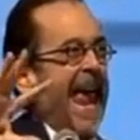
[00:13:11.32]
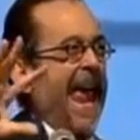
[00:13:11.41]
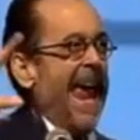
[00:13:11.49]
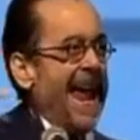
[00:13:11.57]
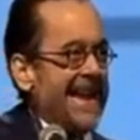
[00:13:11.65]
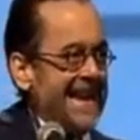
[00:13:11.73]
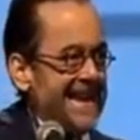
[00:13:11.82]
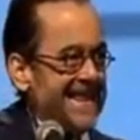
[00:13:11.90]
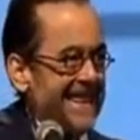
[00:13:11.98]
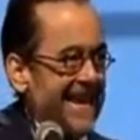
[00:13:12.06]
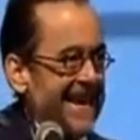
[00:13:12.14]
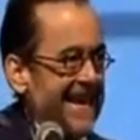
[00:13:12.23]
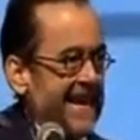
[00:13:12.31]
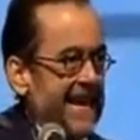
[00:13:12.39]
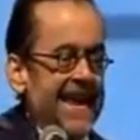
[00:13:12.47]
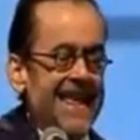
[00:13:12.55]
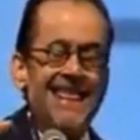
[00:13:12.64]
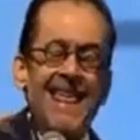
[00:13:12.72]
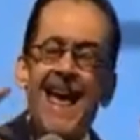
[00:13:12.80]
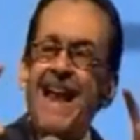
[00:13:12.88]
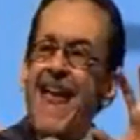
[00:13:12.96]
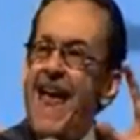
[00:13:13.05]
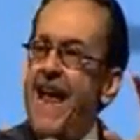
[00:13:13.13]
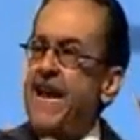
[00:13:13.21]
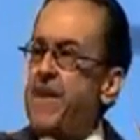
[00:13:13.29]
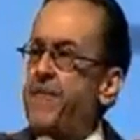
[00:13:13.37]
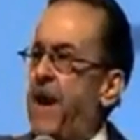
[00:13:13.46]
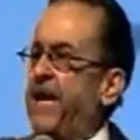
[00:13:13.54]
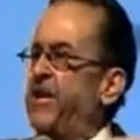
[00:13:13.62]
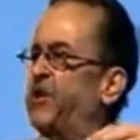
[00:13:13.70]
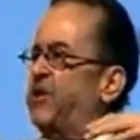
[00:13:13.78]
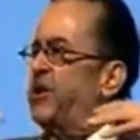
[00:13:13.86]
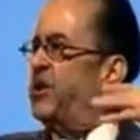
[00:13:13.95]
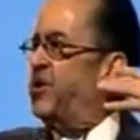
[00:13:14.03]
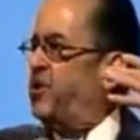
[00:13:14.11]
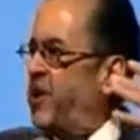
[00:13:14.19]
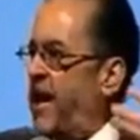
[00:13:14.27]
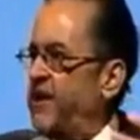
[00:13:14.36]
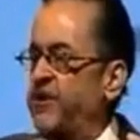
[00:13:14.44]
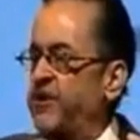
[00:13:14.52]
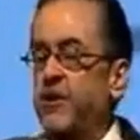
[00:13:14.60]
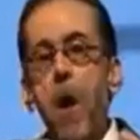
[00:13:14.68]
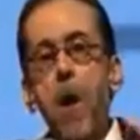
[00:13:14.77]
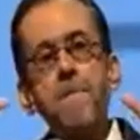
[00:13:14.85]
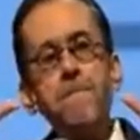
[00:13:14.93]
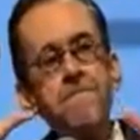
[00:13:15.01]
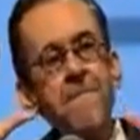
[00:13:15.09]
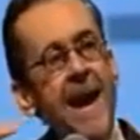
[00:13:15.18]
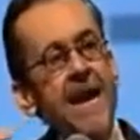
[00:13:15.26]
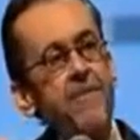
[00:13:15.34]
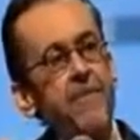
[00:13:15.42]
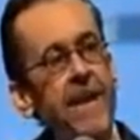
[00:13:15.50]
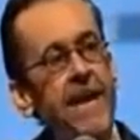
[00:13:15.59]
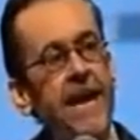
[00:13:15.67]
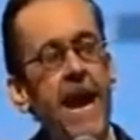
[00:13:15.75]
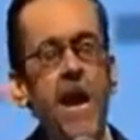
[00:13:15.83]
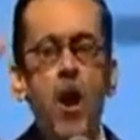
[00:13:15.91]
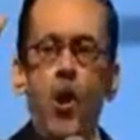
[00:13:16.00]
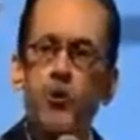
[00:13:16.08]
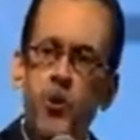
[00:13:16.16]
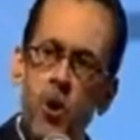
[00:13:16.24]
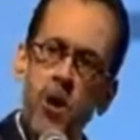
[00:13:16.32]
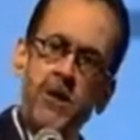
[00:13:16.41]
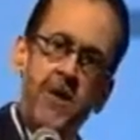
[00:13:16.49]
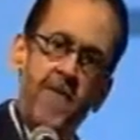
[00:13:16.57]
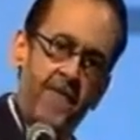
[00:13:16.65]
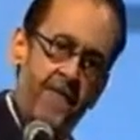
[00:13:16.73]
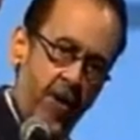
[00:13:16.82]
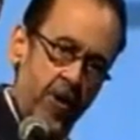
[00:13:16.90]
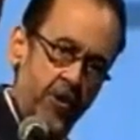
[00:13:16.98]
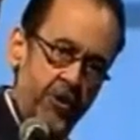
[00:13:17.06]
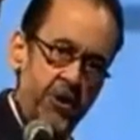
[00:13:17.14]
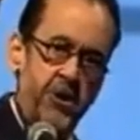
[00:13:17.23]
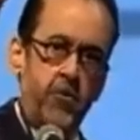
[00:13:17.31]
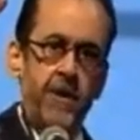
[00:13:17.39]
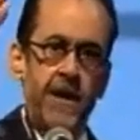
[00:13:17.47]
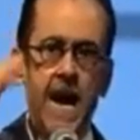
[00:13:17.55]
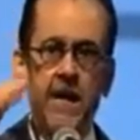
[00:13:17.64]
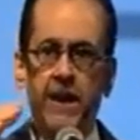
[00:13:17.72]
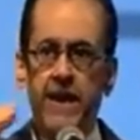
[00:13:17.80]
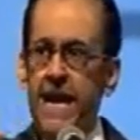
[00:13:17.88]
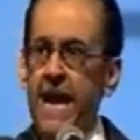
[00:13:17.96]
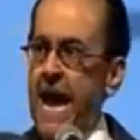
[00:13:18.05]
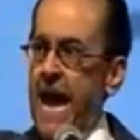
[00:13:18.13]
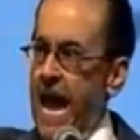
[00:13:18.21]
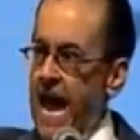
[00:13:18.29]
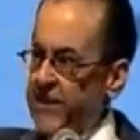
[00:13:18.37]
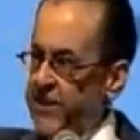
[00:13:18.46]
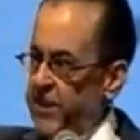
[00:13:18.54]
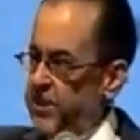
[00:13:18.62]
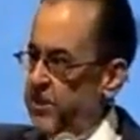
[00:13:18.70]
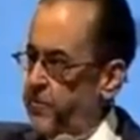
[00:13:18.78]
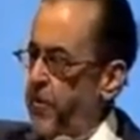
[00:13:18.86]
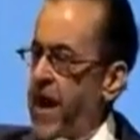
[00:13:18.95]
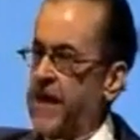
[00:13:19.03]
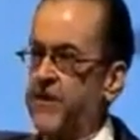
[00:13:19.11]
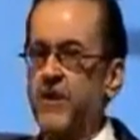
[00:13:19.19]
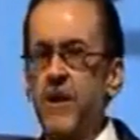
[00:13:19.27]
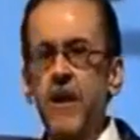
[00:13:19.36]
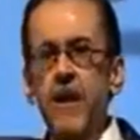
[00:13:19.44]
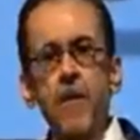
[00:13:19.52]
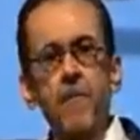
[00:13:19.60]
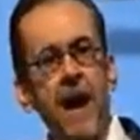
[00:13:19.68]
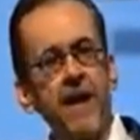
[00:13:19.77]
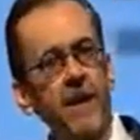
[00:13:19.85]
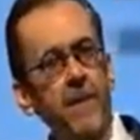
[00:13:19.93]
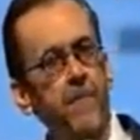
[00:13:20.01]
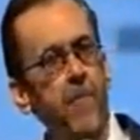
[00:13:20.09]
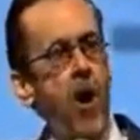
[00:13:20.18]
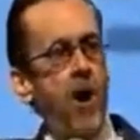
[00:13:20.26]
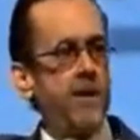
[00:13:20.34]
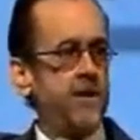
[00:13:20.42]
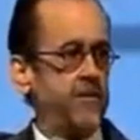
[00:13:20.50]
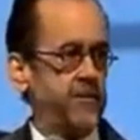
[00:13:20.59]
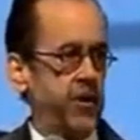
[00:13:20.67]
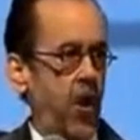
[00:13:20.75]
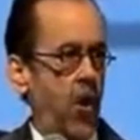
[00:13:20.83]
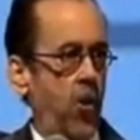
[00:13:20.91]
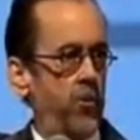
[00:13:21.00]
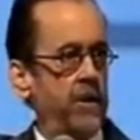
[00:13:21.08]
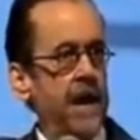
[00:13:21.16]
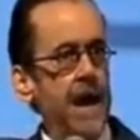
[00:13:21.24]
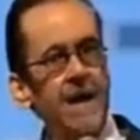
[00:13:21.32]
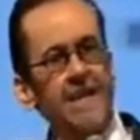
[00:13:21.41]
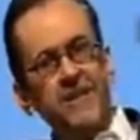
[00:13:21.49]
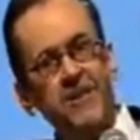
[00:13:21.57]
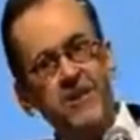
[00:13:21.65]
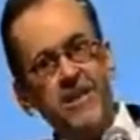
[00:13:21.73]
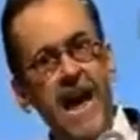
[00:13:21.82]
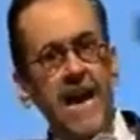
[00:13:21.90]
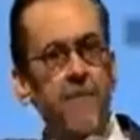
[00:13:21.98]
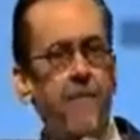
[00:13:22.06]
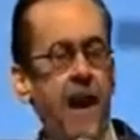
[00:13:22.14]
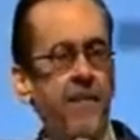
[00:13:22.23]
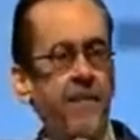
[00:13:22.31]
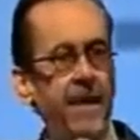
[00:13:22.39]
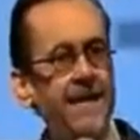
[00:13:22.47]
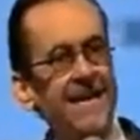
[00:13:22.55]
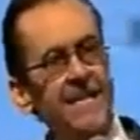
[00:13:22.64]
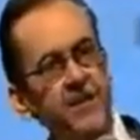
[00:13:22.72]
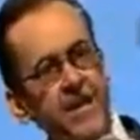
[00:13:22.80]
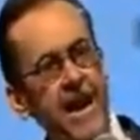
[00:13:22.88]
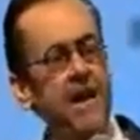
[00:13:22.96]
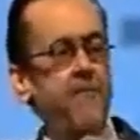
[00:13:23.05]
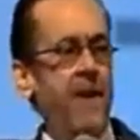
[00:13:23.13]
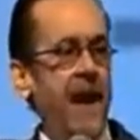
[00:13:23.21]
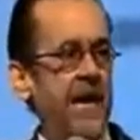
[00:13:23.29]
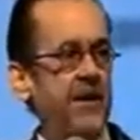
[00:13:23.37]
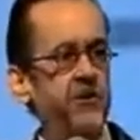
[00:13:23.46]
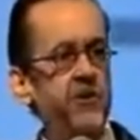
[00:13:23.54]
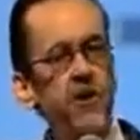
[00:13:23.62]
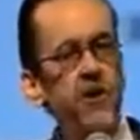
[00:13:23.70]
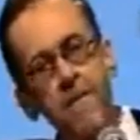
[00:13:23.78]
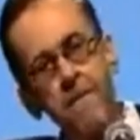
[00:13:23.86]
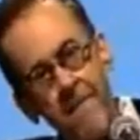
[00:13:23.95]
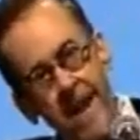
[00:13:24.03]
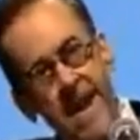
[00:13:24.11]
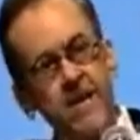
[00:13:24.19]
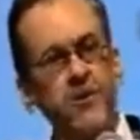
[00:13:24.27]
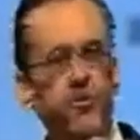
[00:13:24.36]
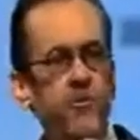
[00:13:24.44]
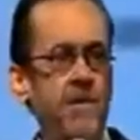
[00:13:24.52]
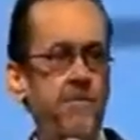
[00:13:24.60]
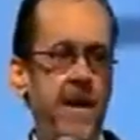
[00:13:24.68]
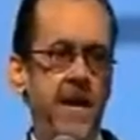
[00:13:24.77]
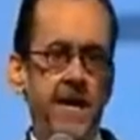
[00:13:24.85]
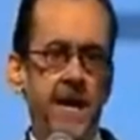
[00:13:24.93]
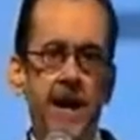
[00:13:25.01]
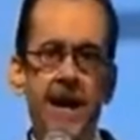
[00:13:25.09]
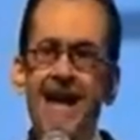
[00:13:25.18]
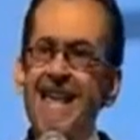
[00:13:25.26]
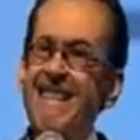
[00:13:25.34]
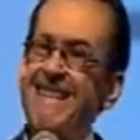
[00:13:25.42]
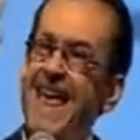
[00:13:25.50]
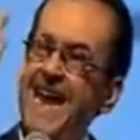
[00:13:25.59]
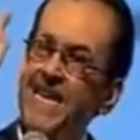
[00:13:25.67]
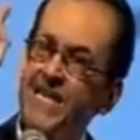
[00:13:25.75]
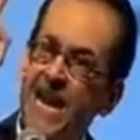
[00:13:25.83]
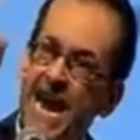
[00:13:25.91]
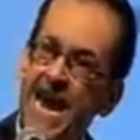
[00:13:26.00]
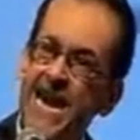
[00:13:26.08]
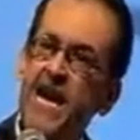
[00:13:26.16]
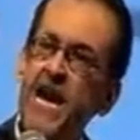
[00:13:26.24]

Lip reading: anything that anybody suggests might be an alternative version to reality as expressed by the bought and sold, sock puppet, Ted Baxter, mainstream media. They take